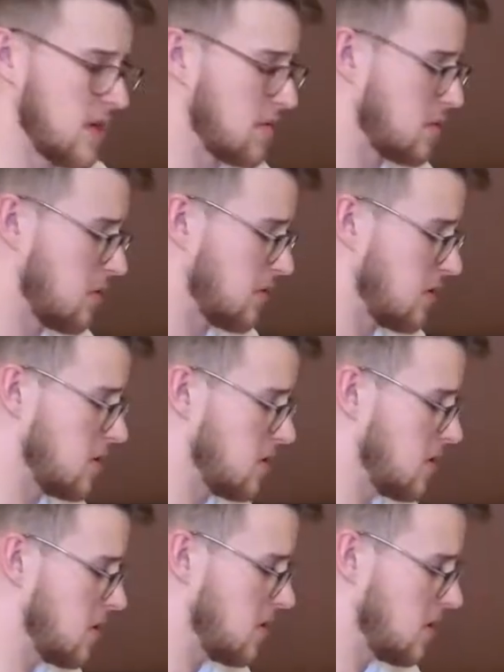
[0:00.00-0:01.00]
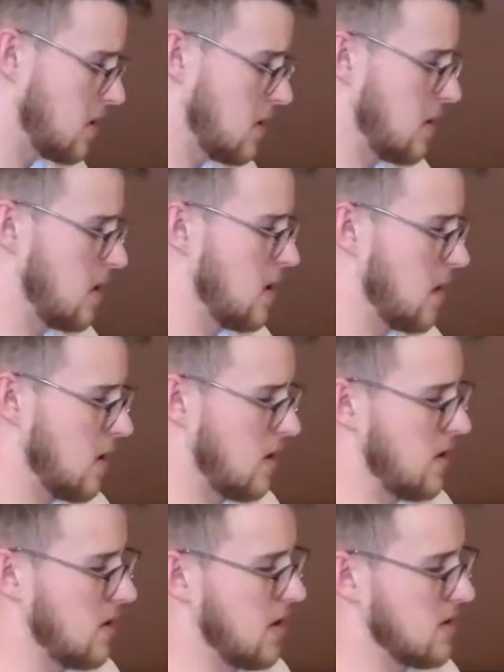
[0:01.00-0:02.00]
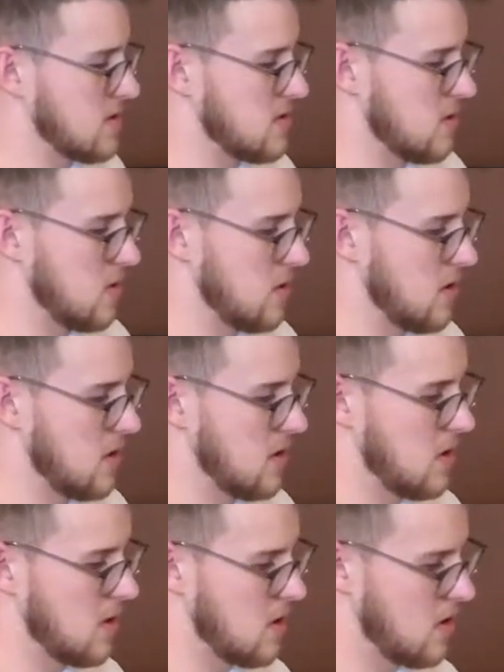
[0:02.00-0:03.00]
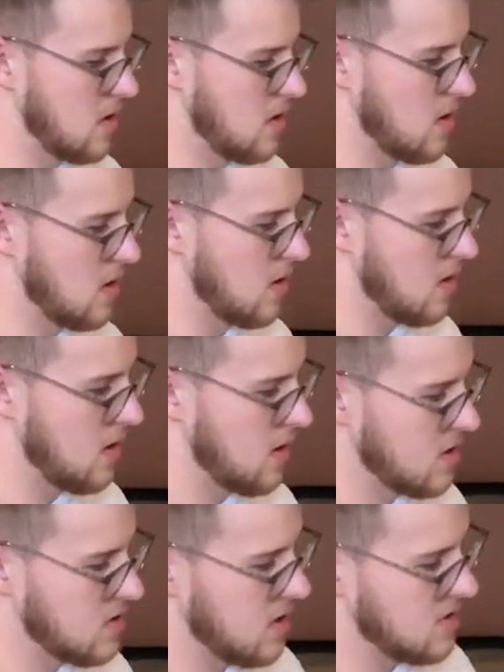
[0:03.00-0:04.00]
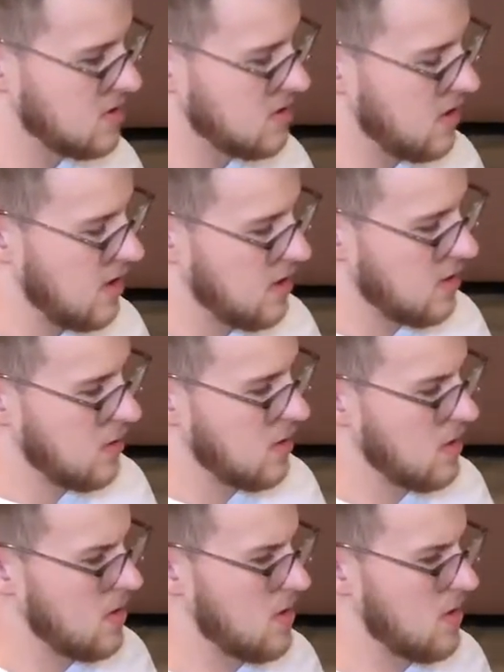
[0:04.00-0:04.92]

comfortable for you. And then again, slowly changing the angle.